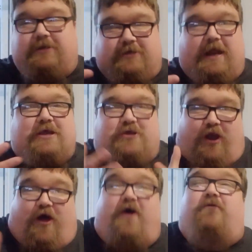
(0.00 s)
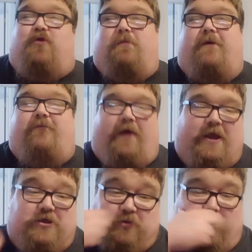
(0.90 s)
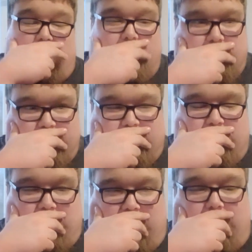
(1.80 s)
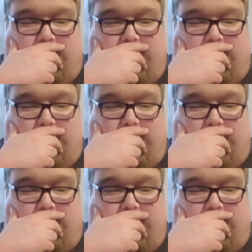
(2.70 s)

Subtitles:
slashed the laughter on my face. She went, I'm